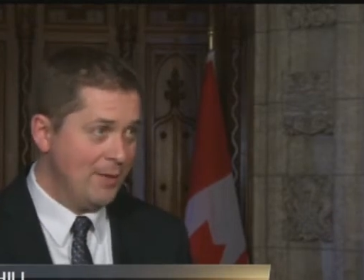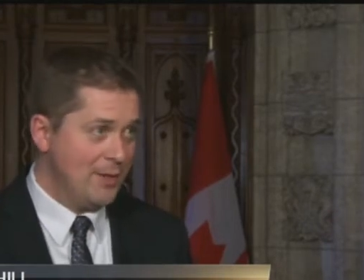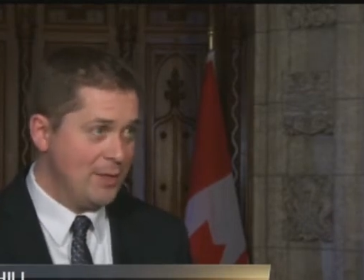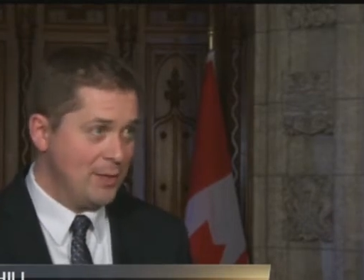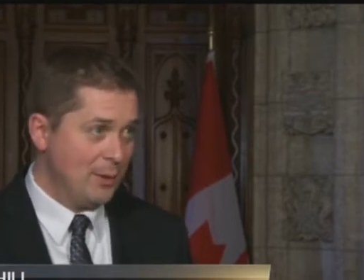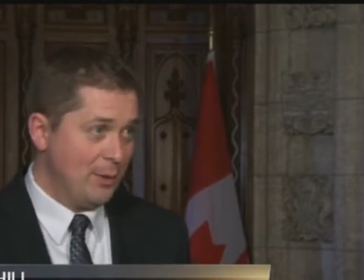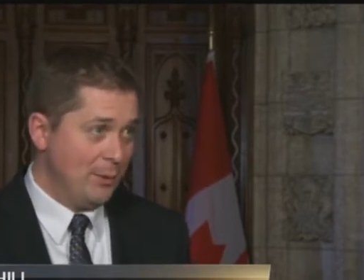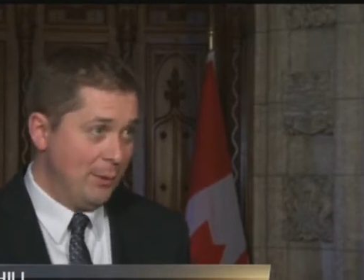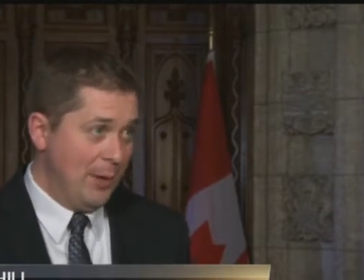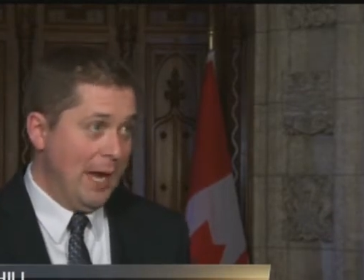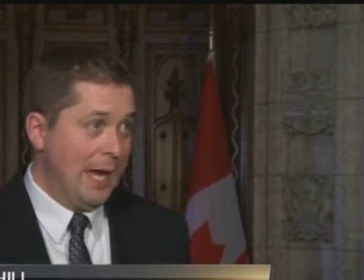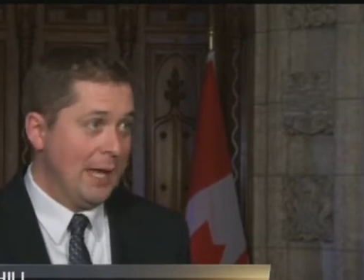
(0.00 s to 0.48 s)
And
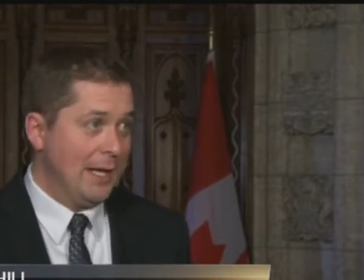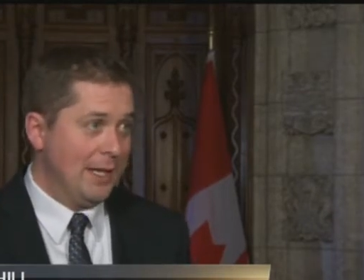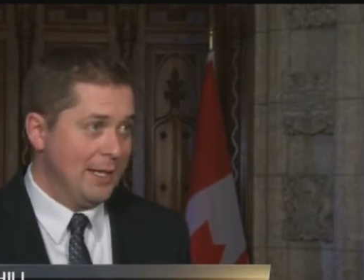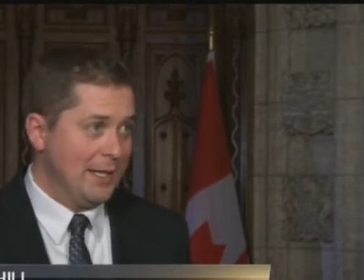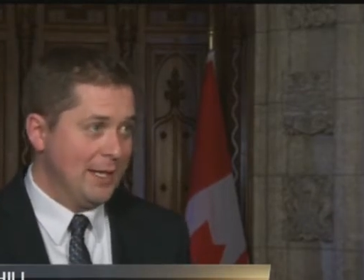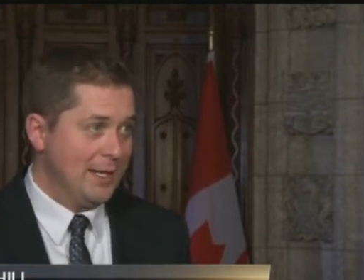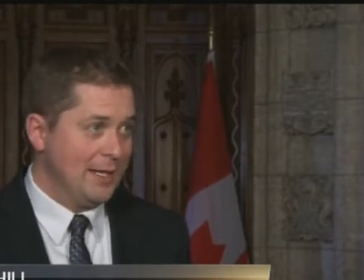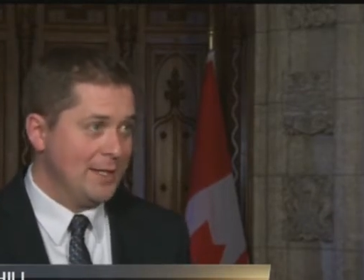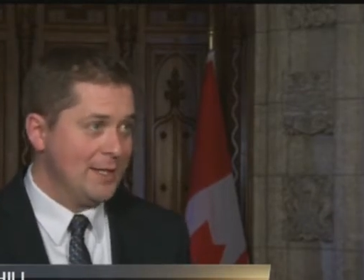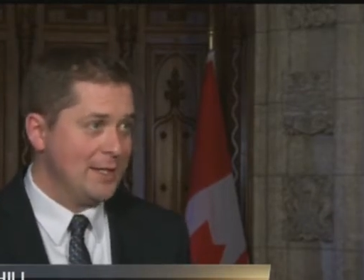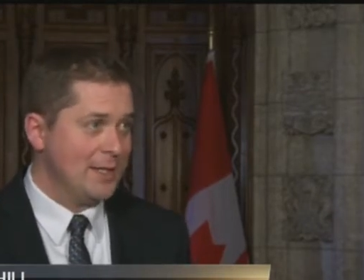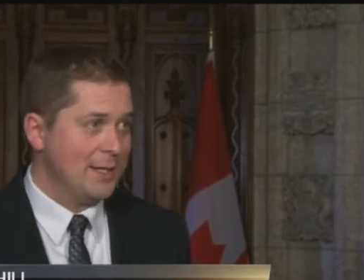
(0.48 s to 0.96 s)
so the
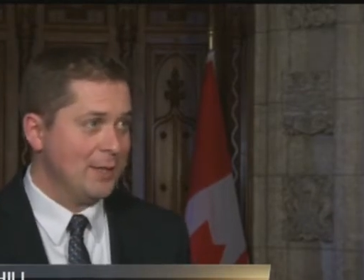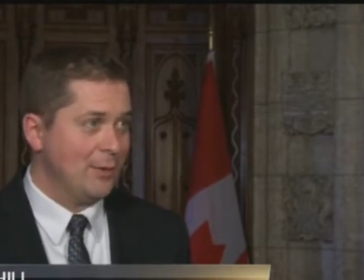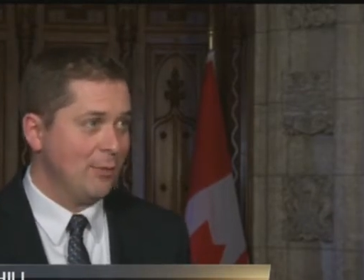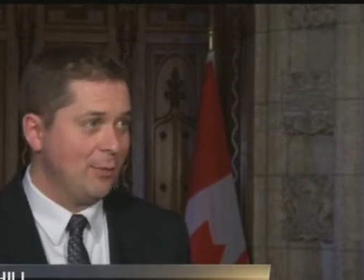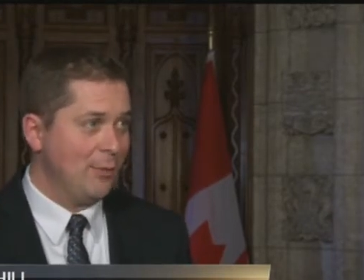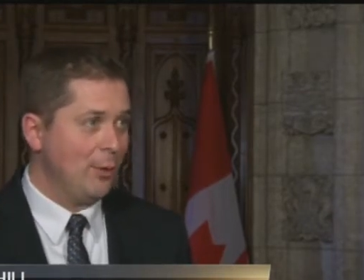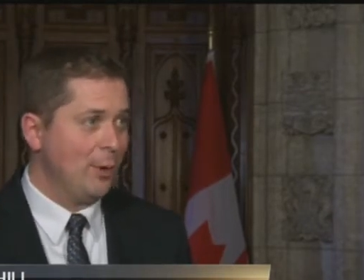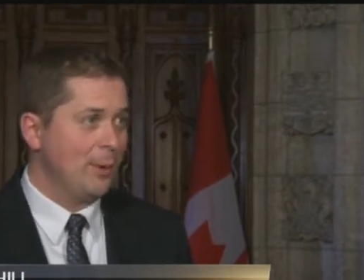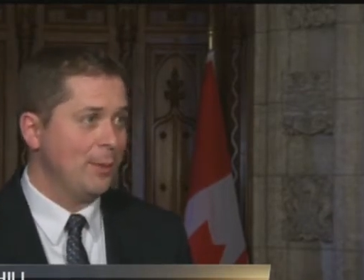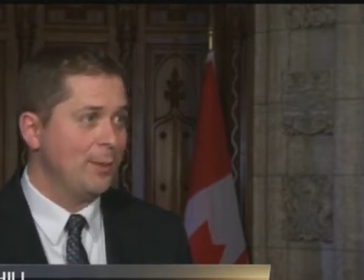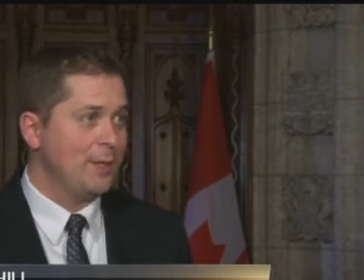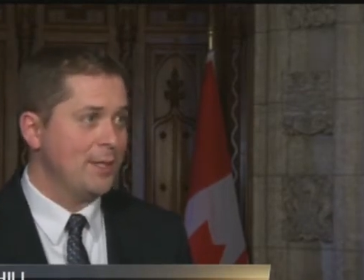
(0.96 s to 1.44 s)
reality is that the
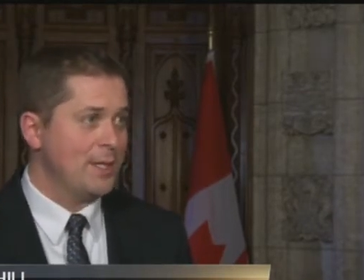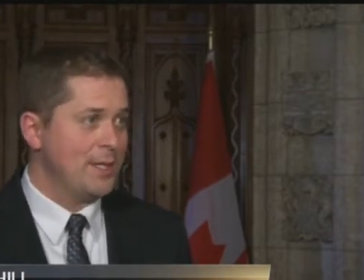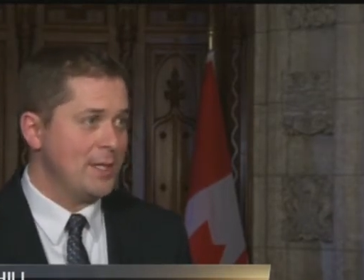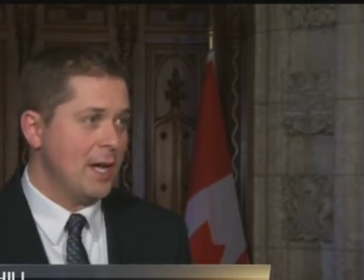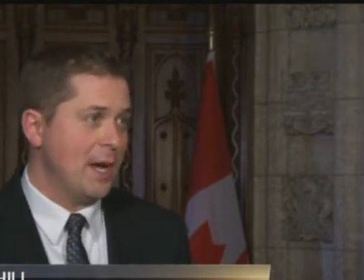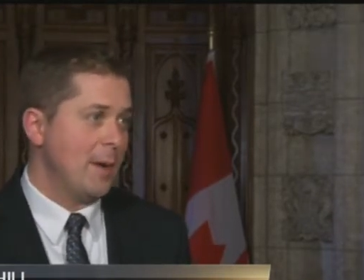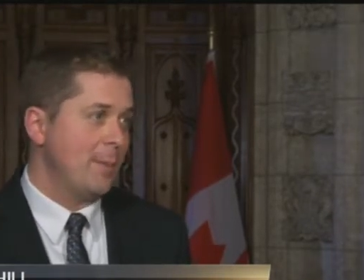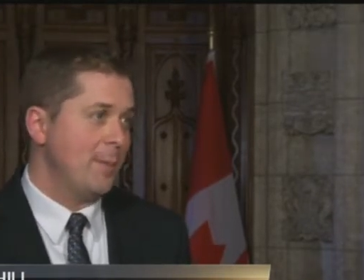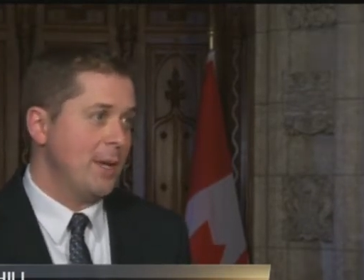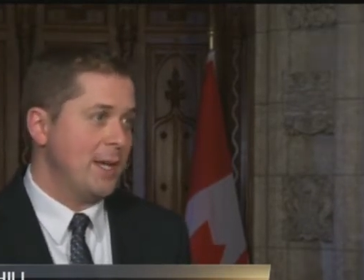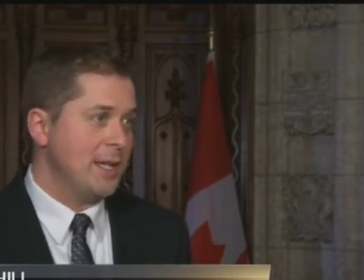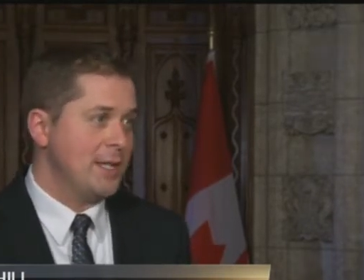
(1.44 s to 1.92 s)
formula is
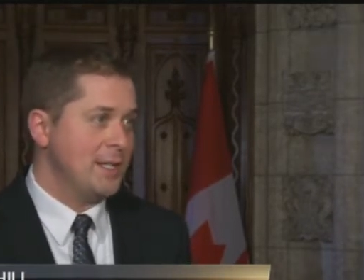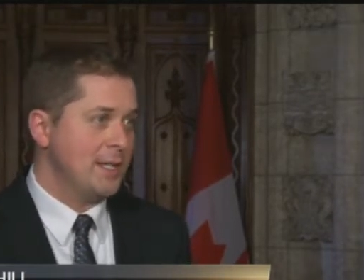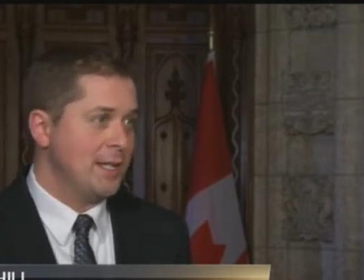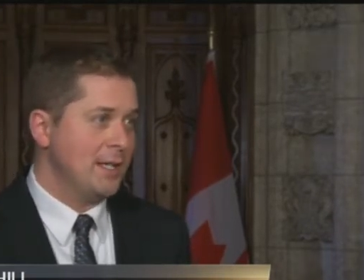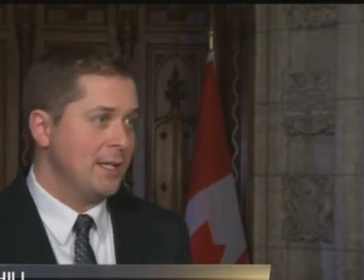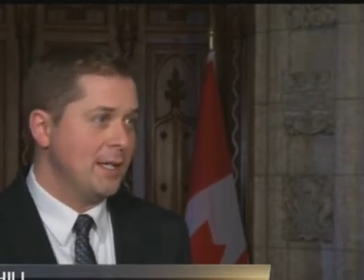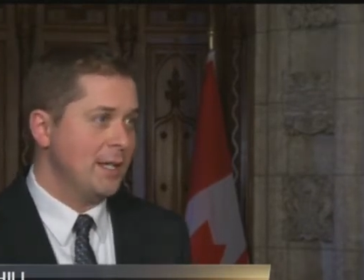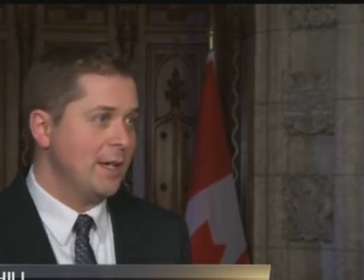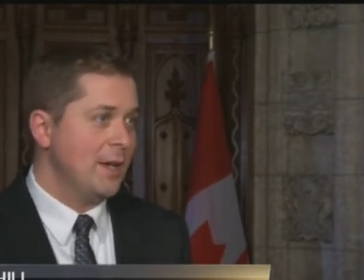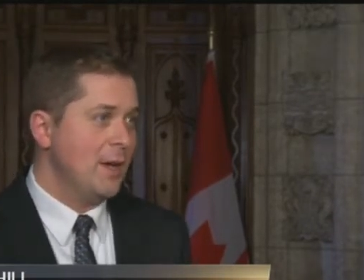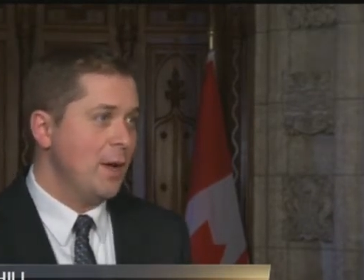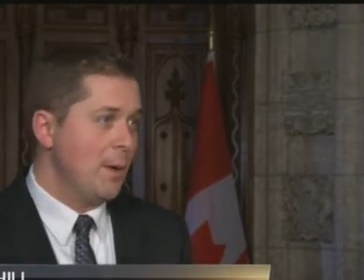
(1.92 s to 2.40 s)
not based
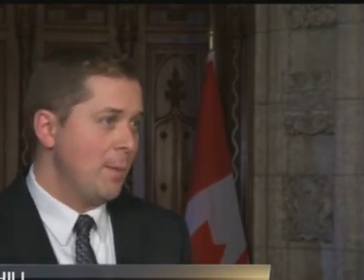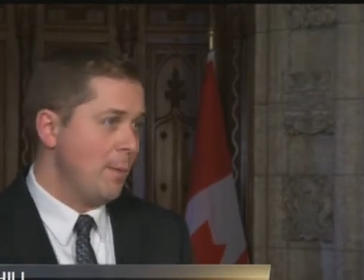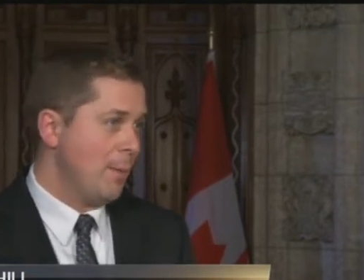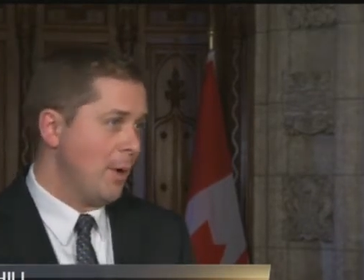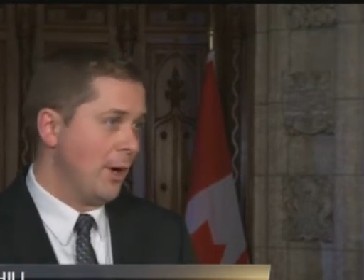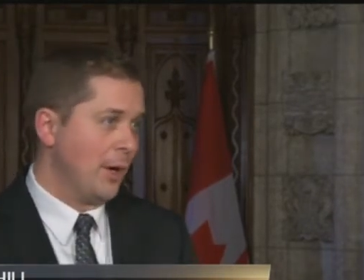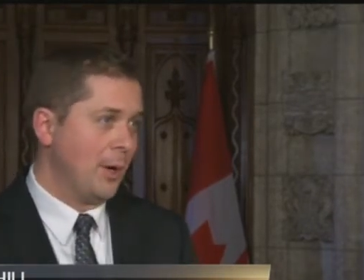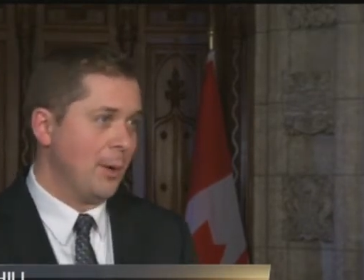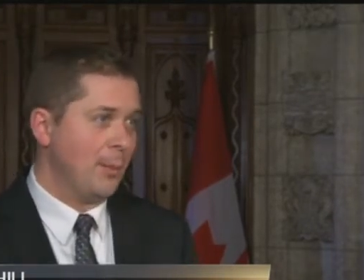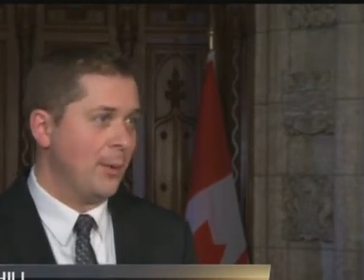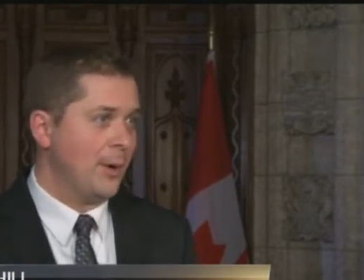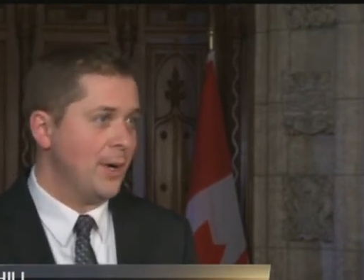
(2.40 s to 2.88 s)
on the
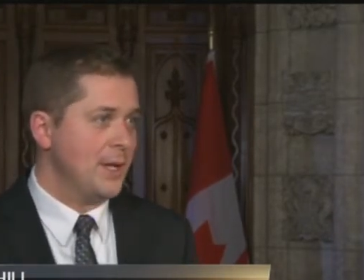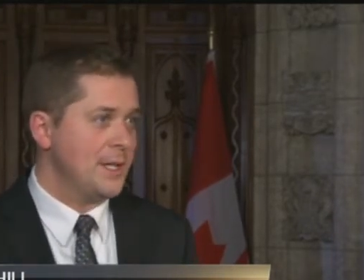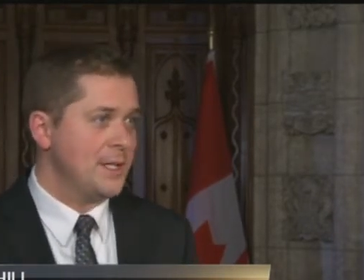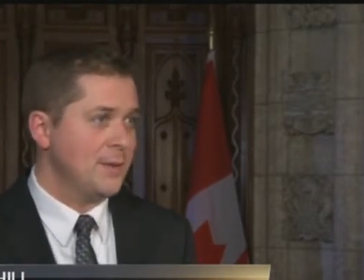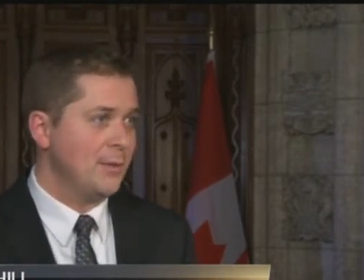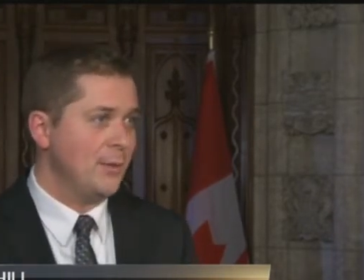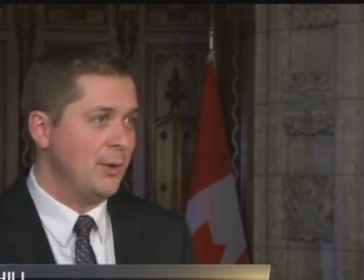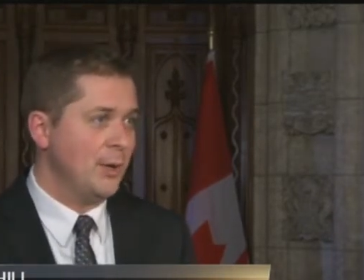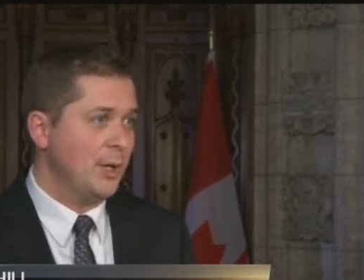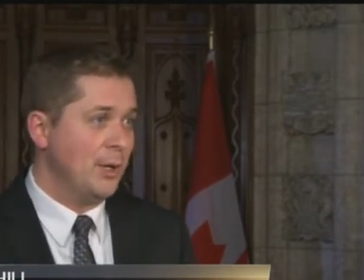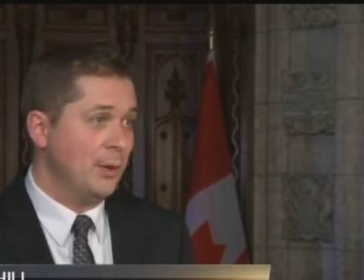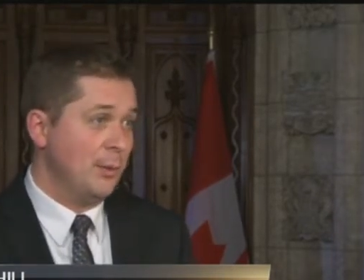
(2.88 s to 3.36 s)
market price
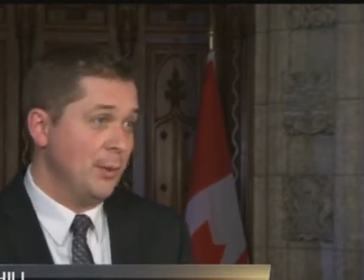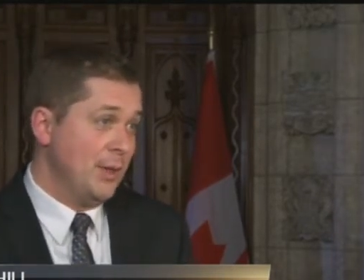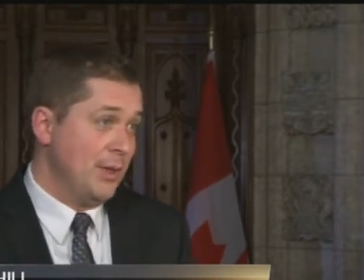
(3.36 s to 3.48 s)
of oil.